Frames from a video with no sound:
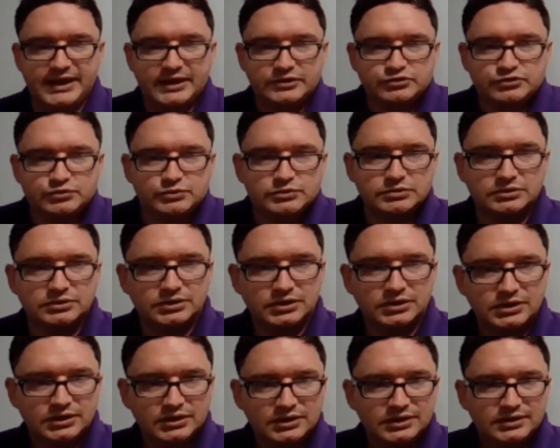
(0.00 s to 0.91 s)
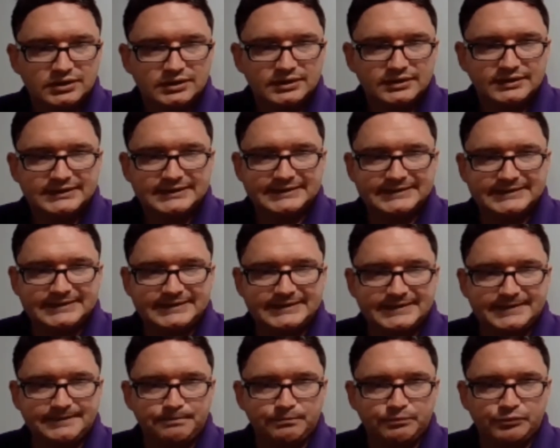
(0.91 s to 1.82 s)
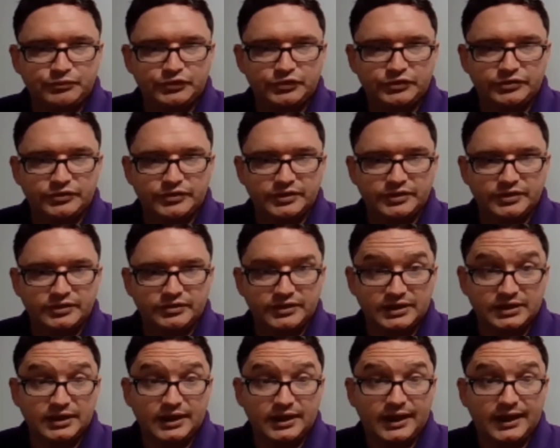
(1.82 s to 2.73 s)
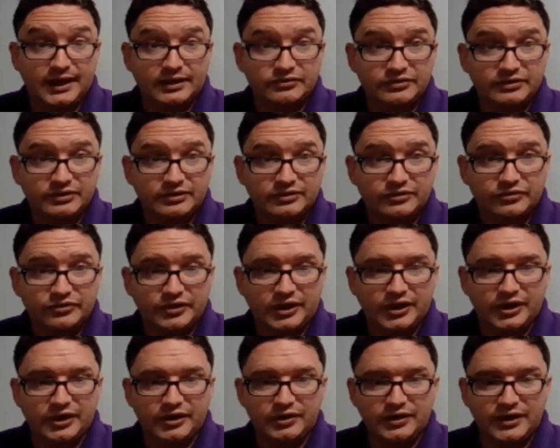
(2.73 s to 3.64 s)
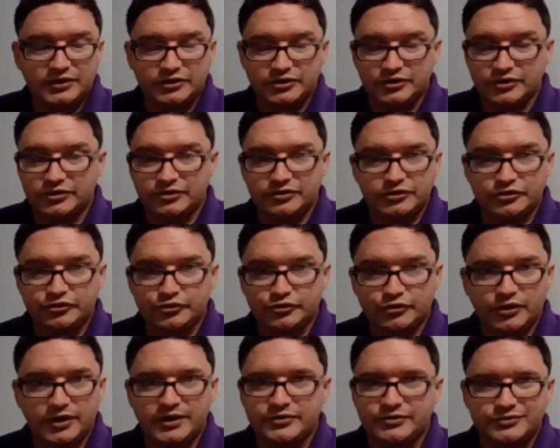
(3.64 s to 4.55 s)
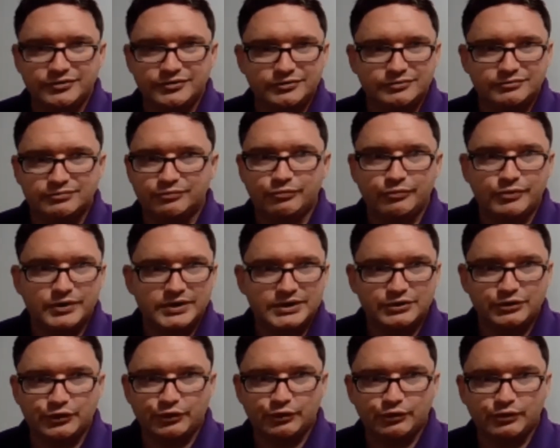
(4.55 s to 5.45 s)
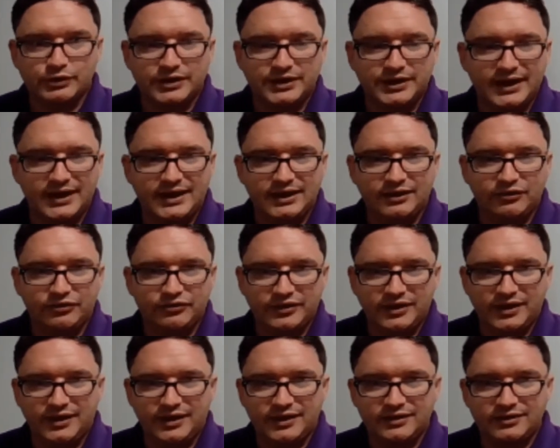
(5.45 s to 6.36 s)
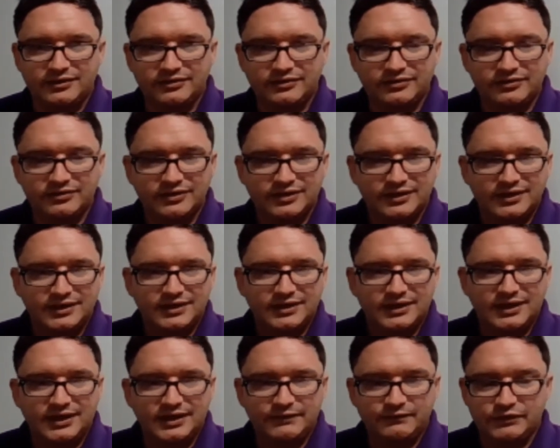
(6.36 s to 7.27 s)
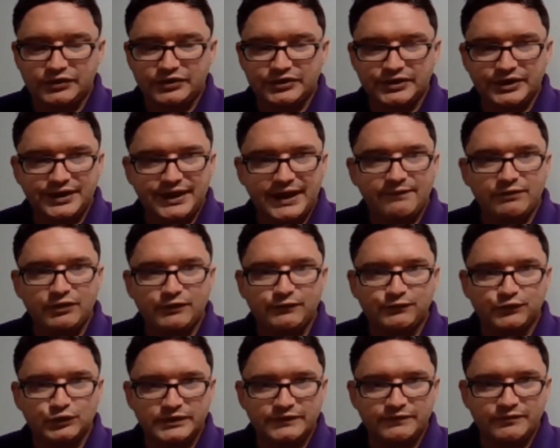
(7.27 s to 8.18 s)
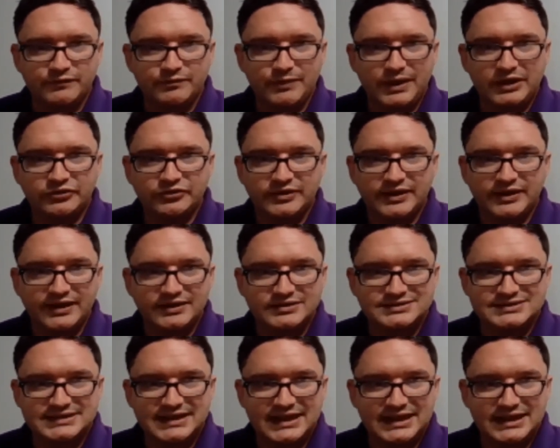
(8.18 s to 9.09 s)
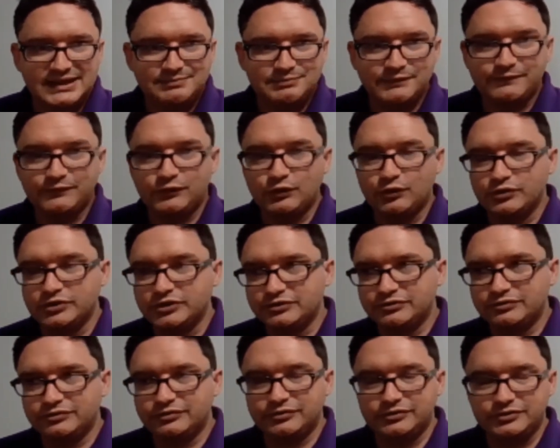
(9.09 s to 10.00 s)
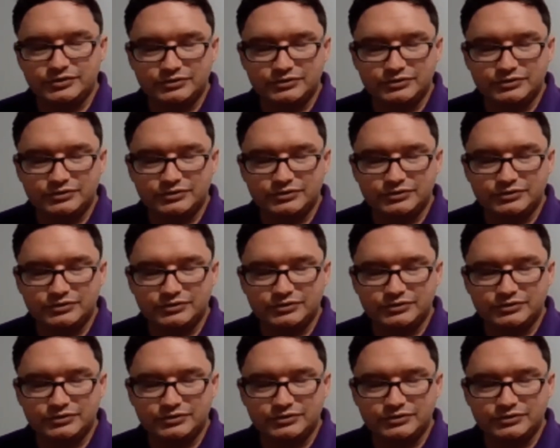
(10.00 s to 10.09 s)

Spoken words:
actual the class. So, and you're trying to read through a case, and if you don't have the full information and understanding before you